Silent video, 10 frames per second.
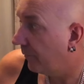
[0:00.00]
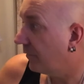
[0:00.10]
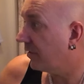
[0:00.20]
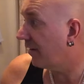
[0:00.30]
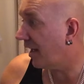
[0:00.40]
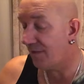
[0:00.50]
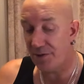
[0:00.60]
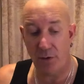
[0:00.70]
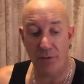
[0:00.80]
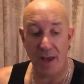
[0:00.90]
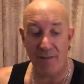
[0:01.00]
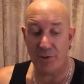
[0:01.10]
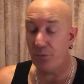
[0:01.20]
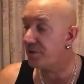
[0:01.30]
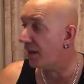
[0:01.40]
So now it's
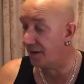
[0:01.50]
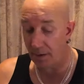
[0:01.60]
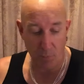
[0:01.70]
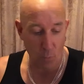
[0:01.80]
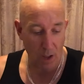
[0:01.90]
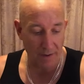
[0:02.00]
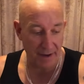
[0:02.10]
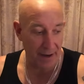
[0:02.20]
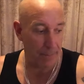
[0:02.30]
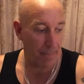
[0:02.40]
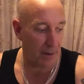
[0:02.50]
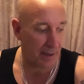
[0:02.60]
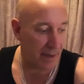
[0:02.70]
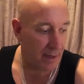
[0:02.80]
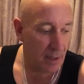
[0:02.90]
on setting number 1 now,
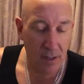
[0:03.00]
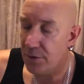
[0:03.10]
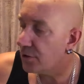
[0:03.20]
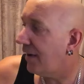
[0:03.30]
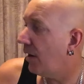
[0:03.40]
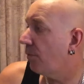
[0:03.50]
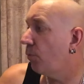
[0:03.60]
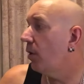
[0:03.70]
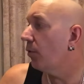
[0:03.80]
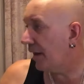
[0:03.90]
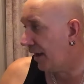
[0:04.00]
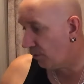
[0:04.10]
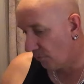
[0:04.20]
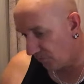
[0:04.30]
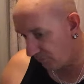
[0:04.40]
okay? So that will
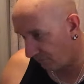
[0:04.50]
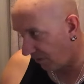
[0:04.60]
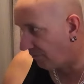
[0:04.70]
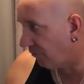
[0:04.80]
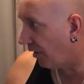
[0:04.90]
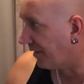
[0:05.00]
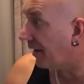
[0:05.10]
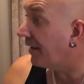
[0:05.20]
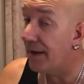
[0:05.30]
now run right down.